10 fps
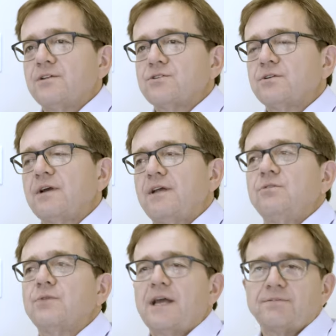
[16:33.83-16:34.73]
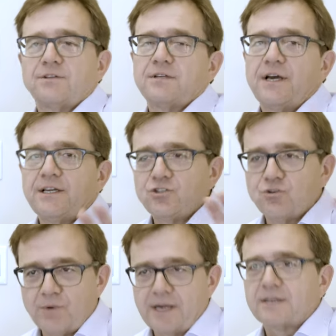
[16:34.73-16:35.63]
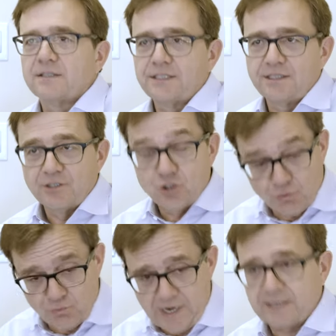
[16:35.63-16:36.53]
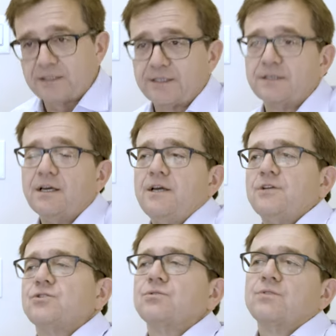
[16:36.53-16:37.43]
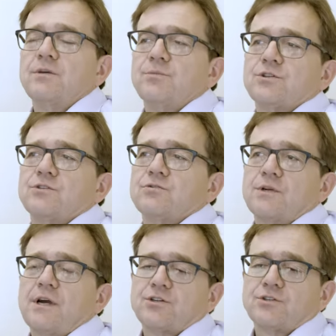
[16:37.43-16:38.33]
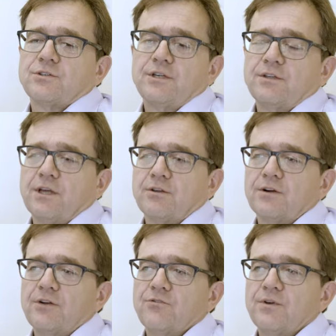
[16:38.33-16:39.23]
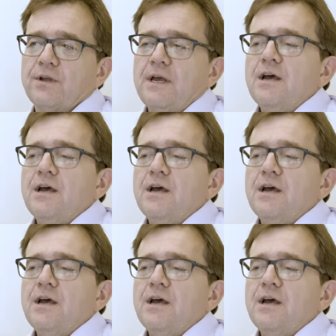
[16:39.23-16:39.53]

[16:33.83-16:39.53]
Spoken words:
answer, and you would have to tie it directly to the emissions reduction in the other country.